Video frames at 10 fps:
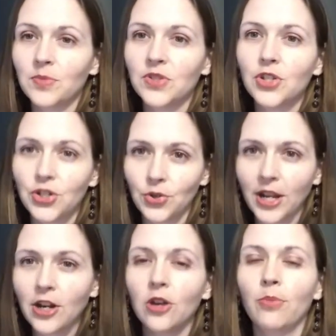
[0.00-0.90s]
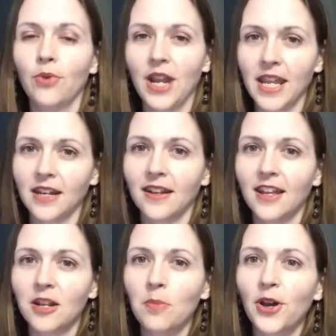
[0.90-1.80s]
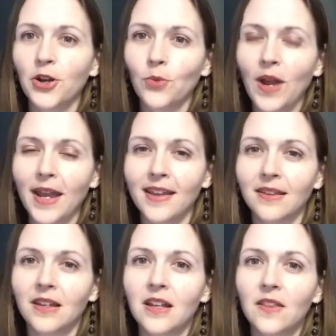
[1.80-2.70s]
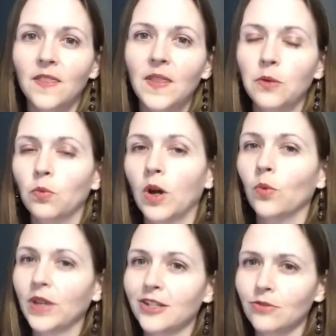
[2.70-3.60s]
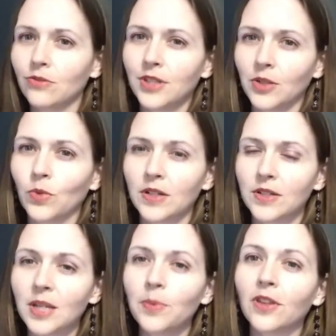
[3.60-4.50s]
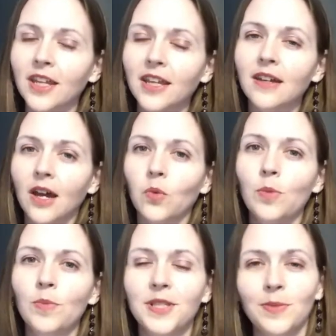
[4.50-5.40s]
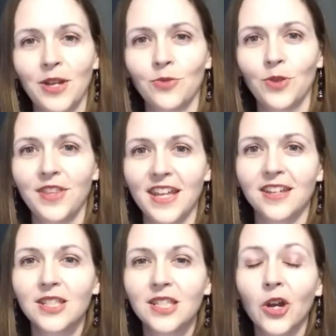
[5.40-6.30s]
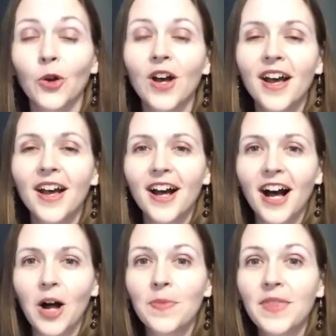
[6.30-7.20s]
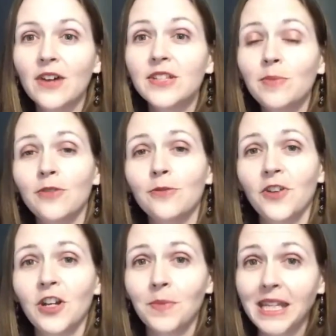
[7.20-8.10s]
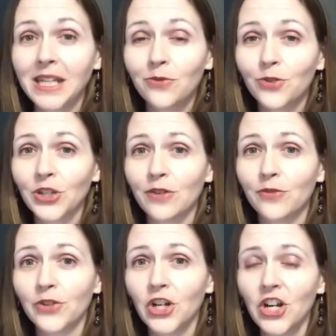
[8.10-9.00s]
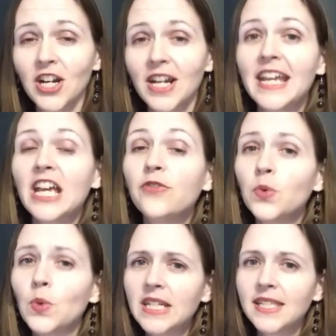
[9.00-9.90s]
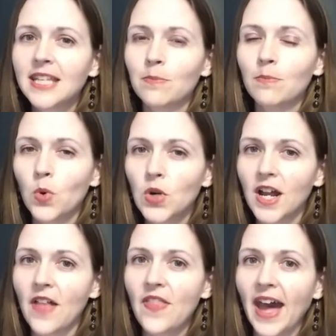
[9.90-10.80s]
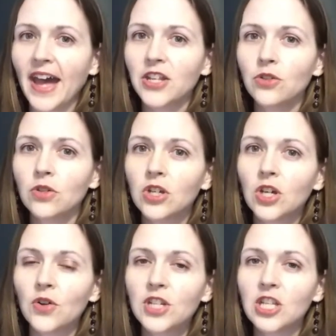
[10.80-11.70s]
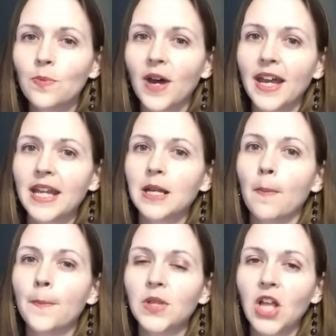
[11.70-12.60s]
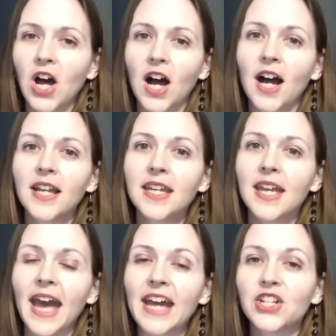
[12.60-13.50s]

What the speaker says: to train her brain in a better way than what typically a woman's mind will think. So that has been a very meaningful gift for her. If you want to see more on that, you can go to my blog at